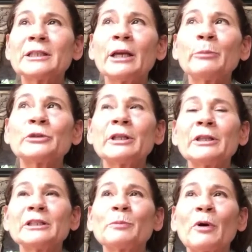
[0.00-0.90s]
skip
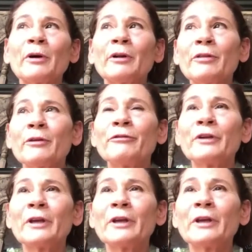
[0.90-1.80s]
to this part of the
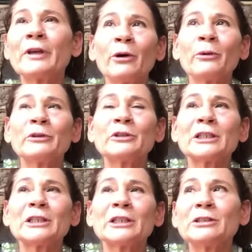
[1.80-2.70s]
video
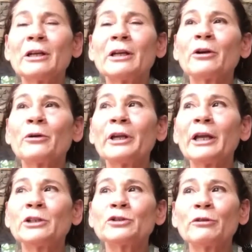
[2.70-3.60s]
just to
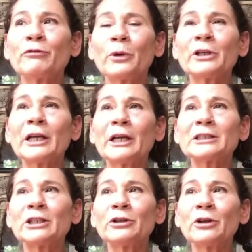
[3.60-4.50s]
create your
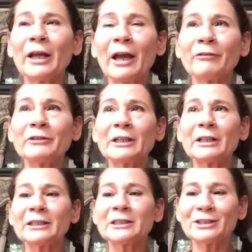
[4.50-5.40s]
vortex and not have
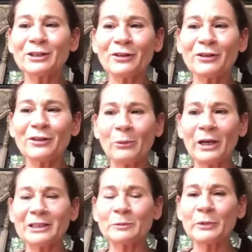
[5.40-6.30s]
to listen to the
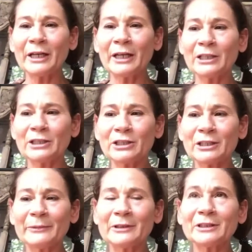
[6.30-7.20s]
whole
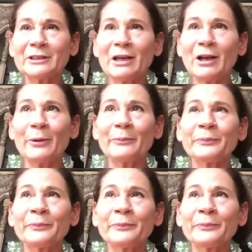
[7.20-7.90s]
explanation. So,